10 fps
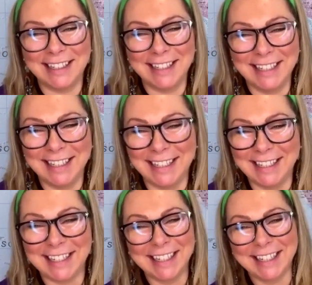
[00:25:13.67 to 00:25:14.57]

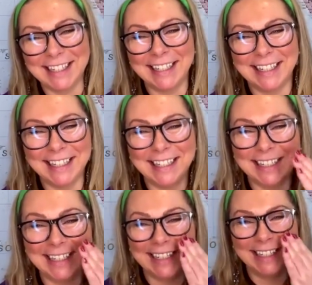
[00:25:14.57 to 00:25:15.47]

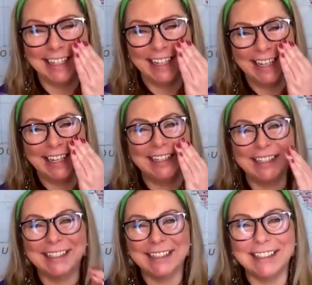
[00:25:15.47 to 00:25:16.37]

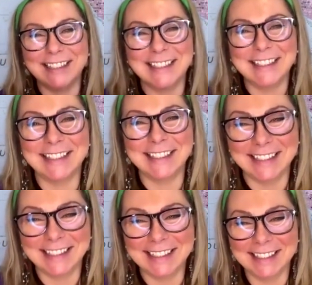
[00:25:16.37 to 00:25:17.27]

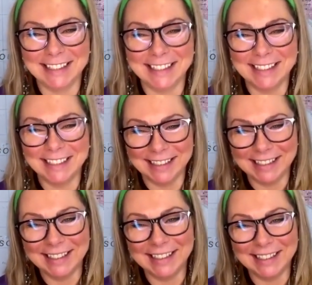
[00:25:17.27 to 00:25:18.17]

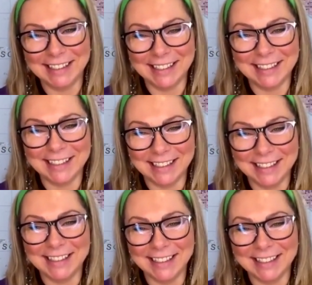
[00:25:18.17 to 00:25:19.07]

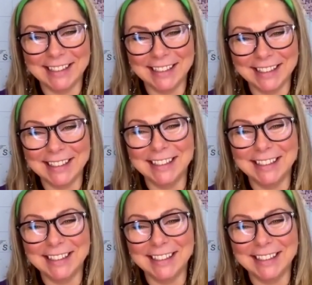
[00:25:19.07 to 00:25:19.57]
No words are spoken by the person on screen.